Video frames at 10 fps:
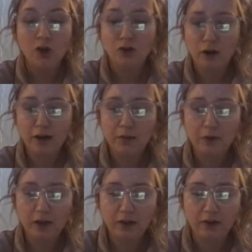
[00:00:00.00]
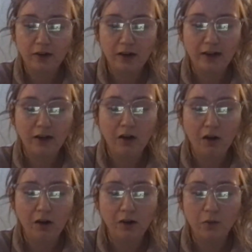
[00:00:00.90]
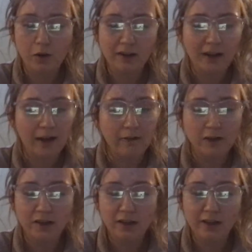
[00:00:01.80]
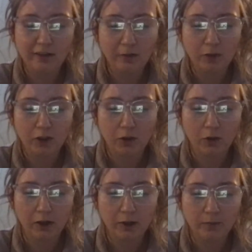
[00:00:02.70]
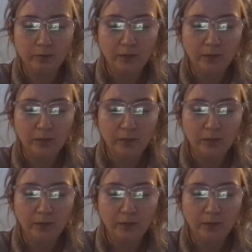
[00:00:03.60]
trying to protect her, and all at once everything seemed so clear.